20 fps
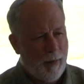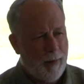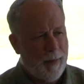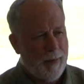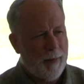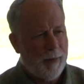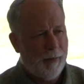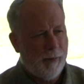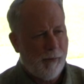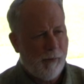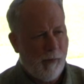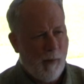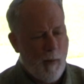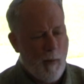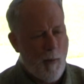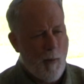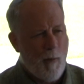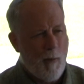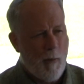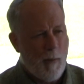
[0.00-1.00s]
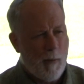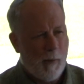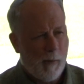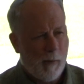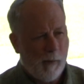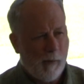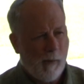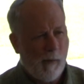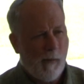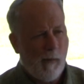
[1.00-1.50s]
and that
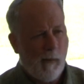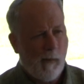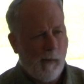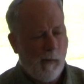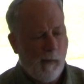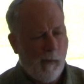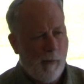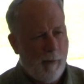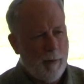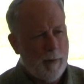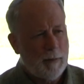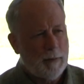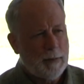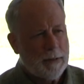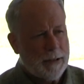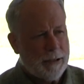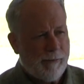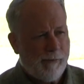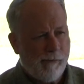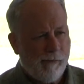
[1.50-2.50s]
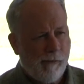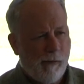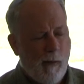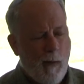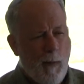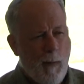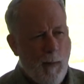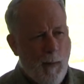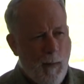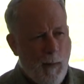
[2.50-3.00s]
I feel has
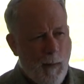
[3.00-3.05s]
become,